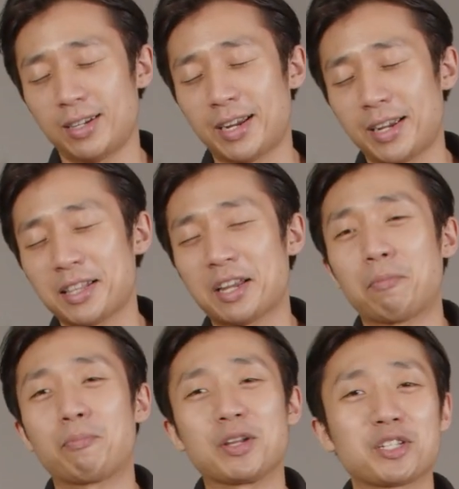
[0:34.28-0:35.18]
I get like a
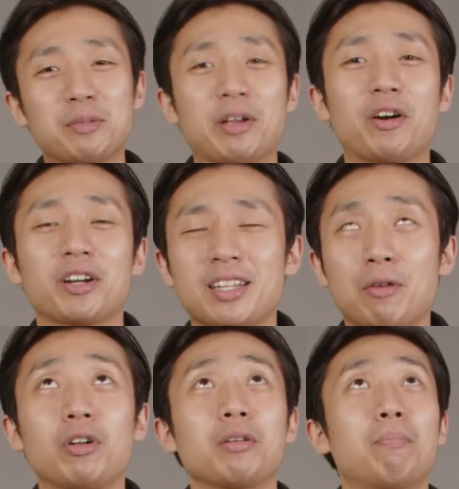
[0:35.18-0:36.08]
pinch in my heart and I
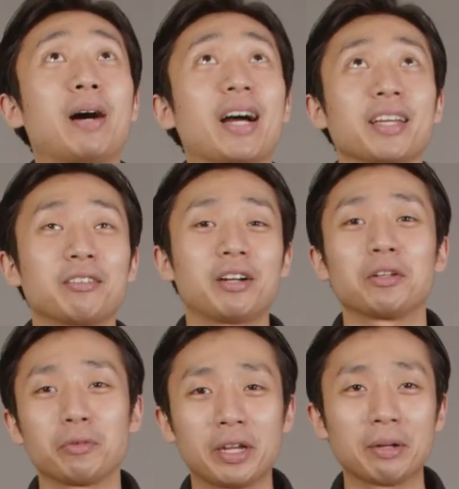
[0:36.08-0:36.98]
want to buy it right
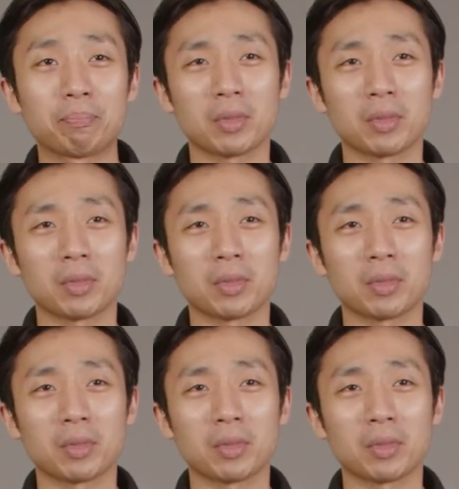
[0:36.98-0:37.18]
away.